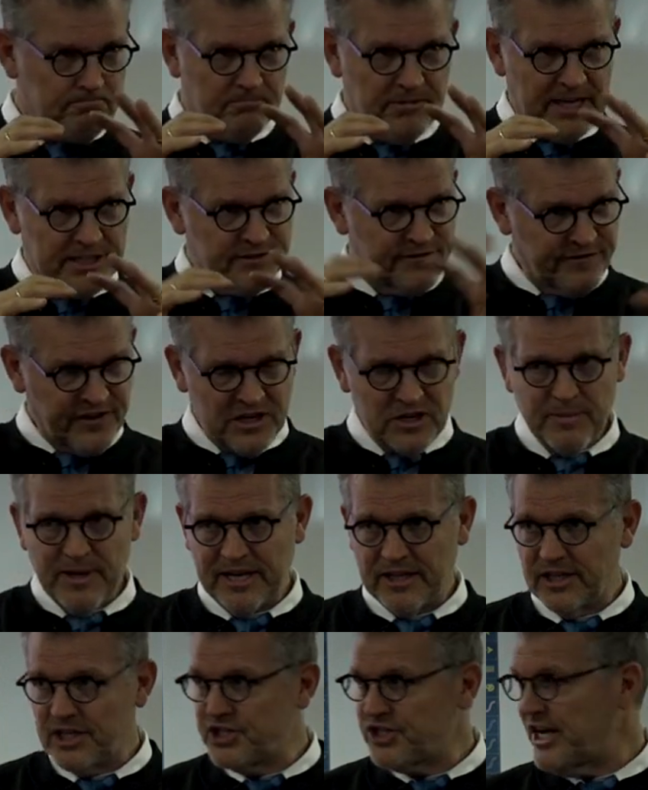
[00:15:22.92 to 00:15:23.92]
has
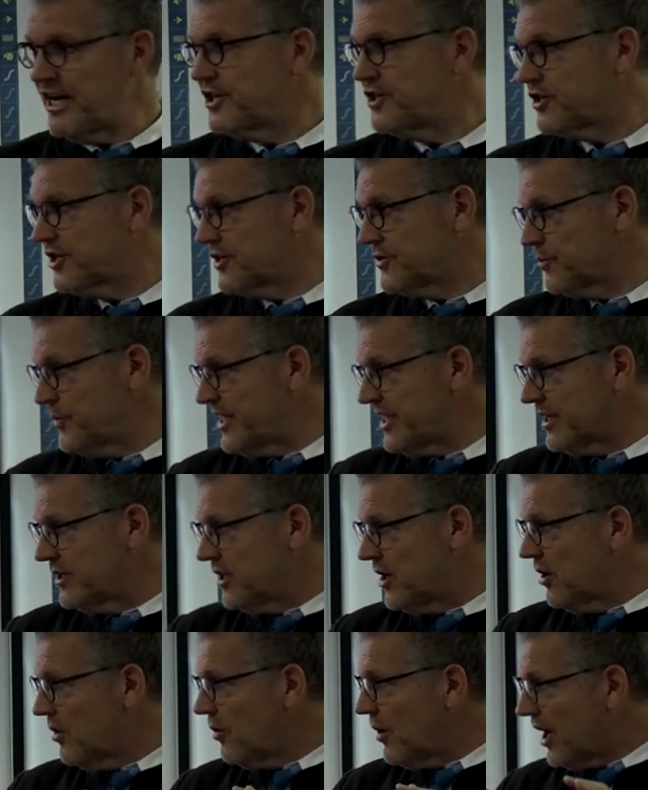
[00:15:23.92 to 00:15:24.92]
fundamentally changed because we can
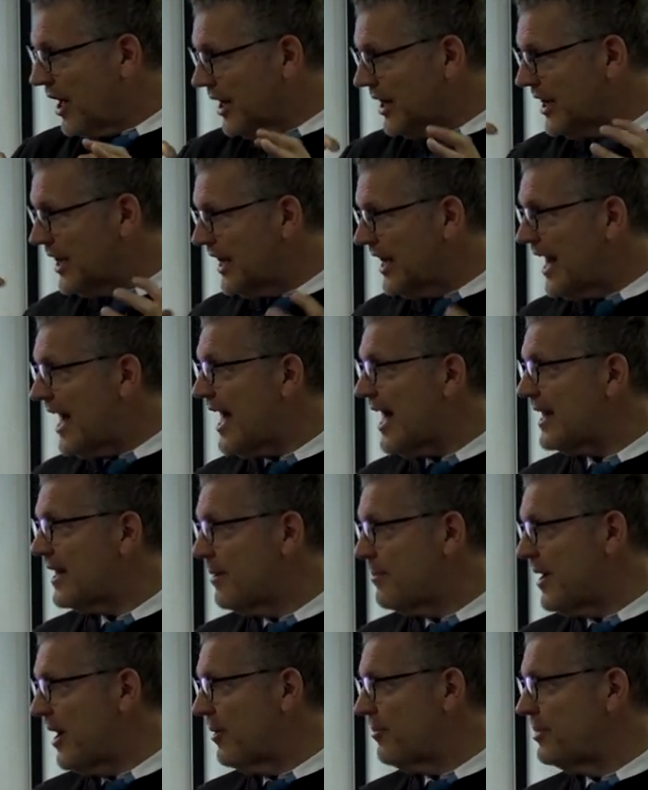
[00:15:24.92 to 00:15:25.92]
know a lot
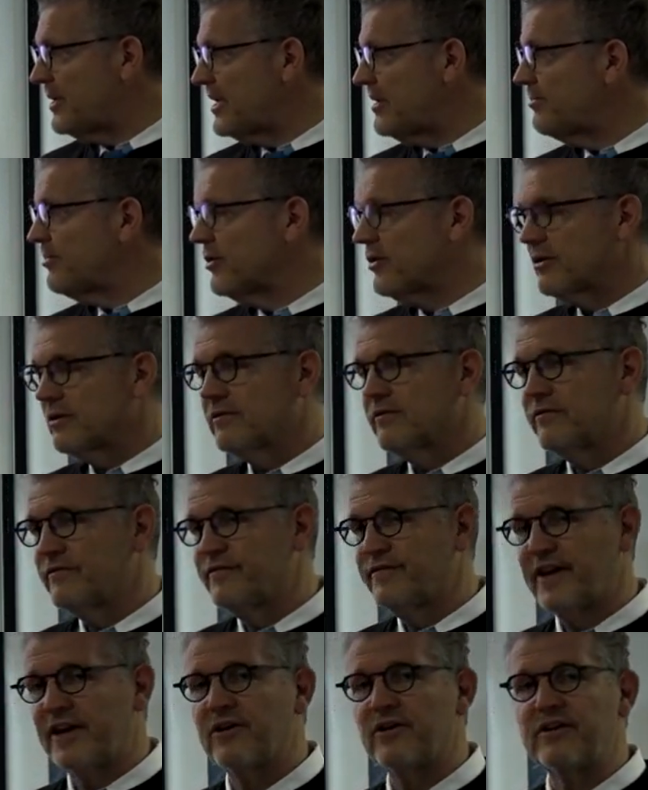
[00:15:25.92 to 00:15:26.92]
about people
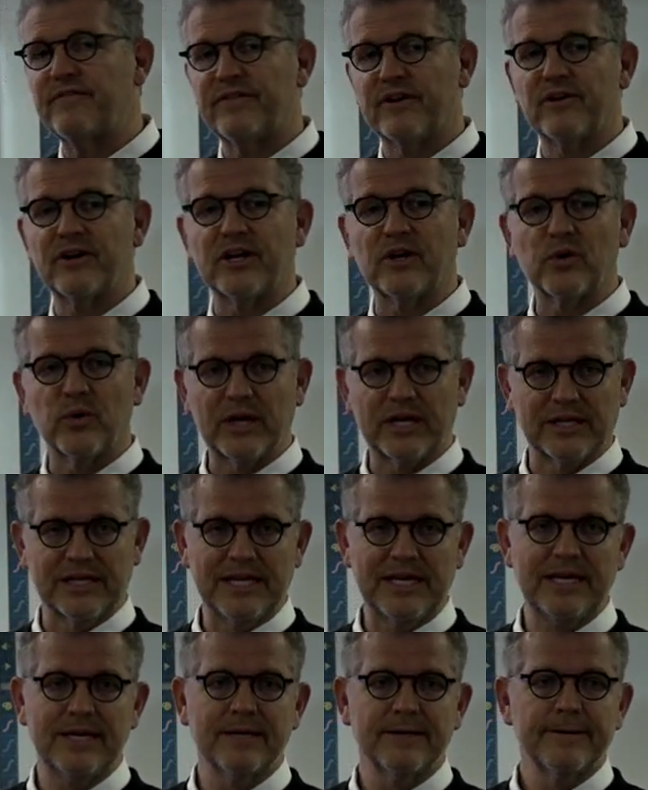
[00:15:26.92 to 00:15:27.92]
very, very quickly.
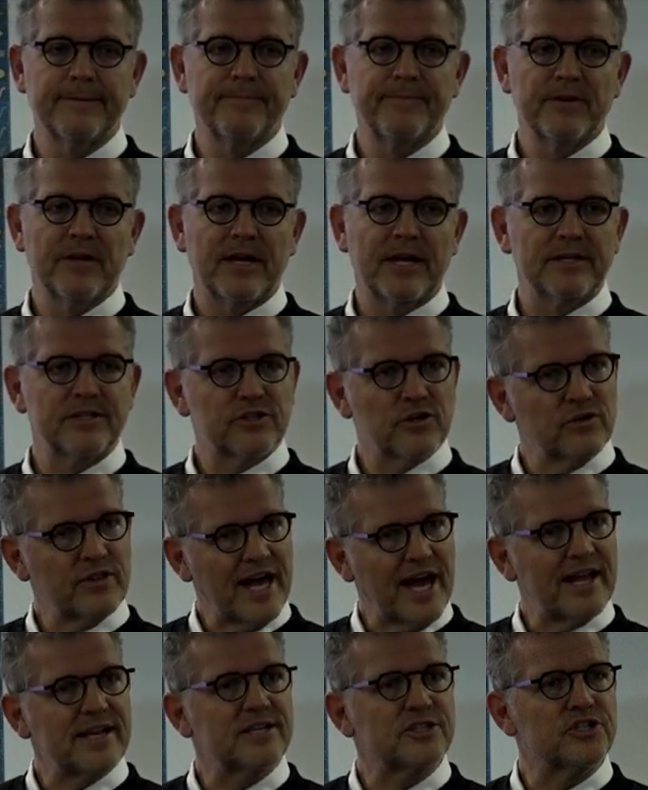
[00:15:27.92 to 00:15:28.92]
And so
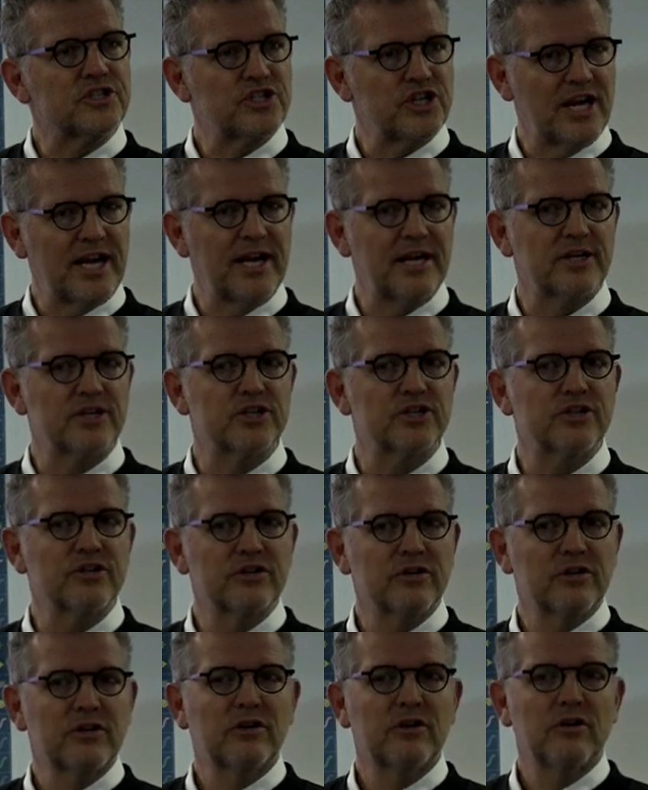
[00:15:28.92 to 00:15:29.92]
that has changed
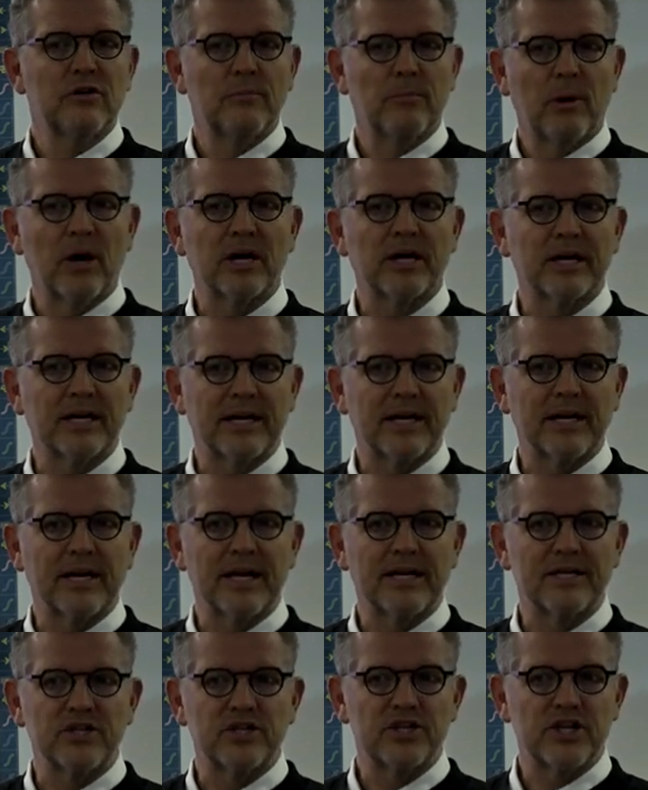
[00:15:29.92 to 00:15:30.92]
marketing
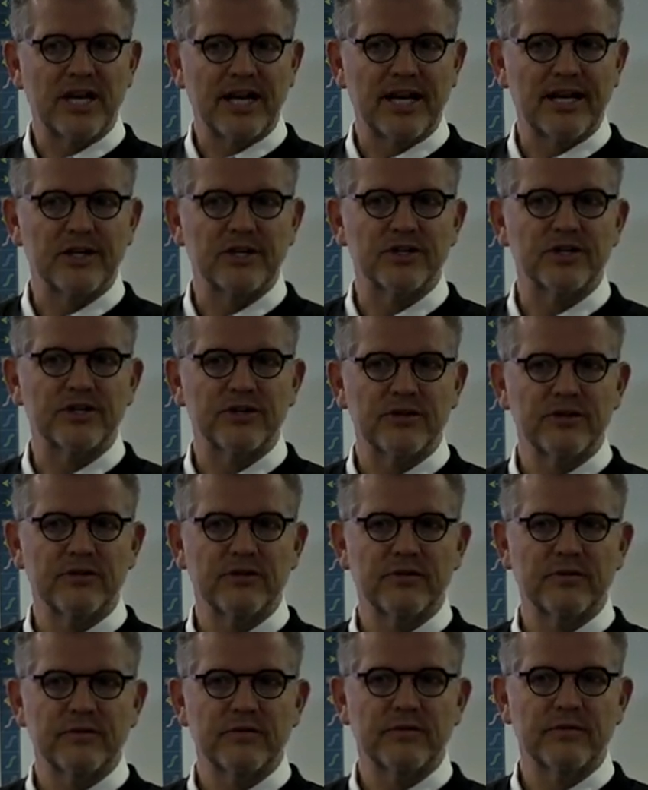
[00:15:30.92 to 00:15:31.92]
and changed
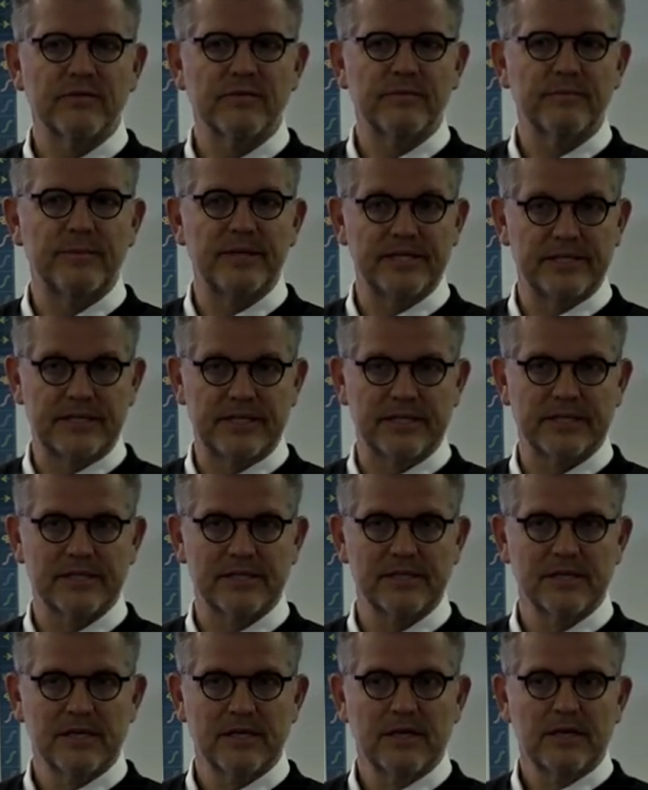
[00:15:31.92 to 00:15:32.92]
business.
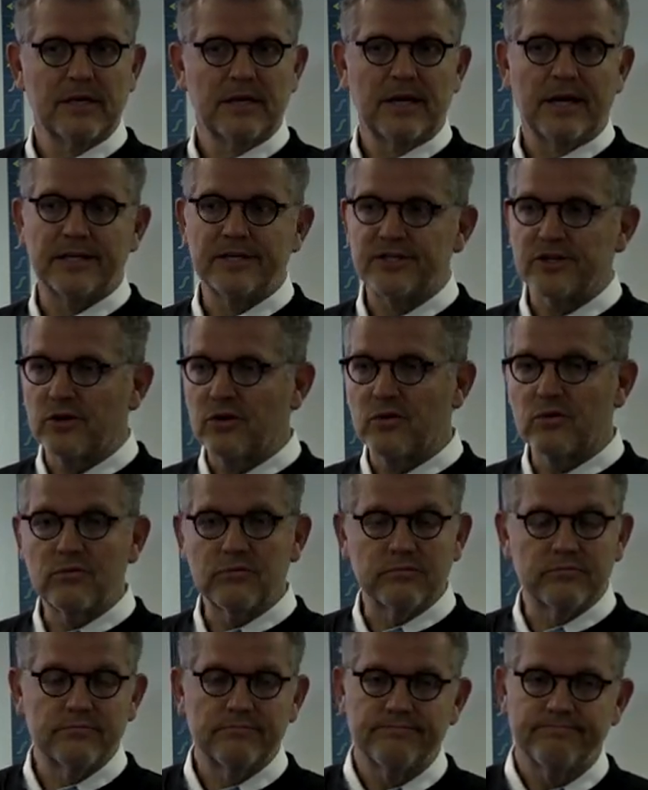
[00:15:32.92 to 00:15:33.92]
And so
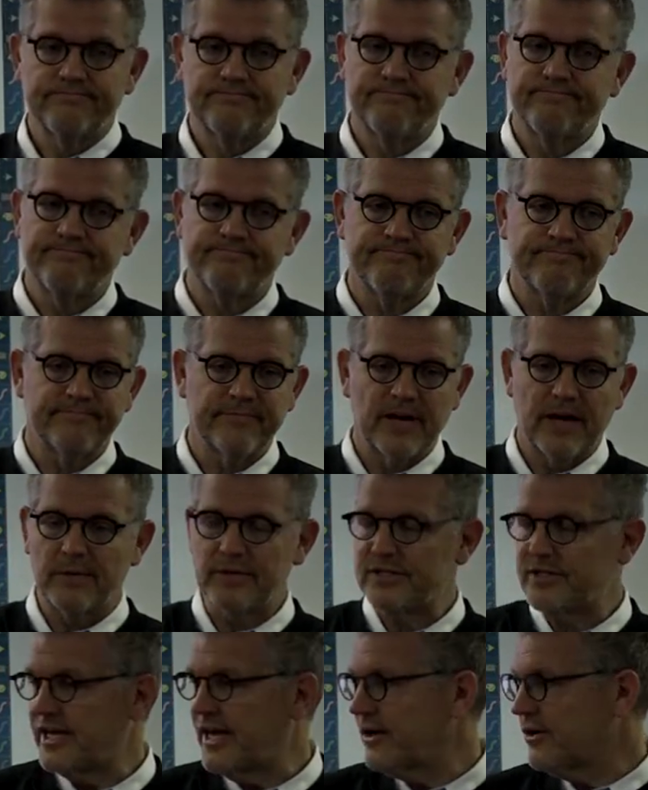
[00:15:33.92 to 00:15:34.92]
I was
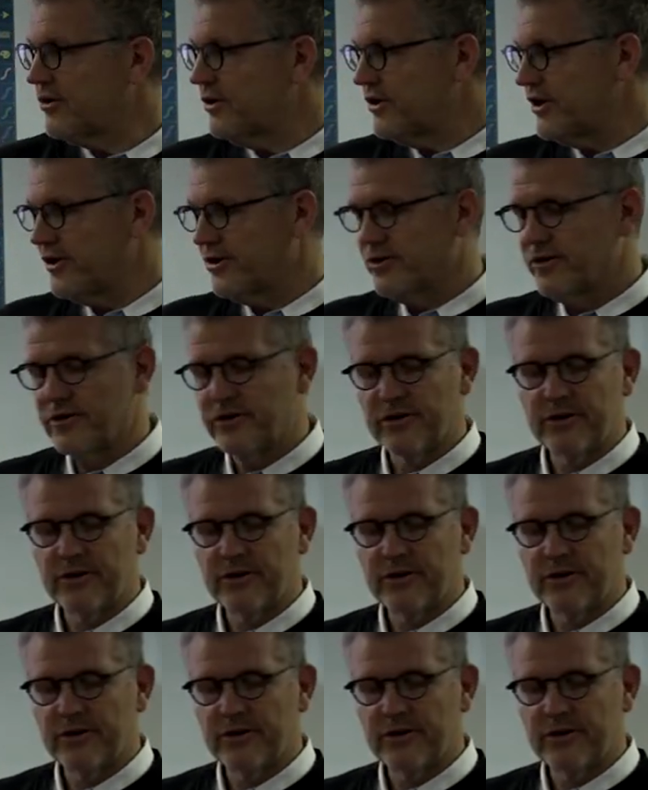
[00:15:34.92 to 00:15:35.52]
saying earlier,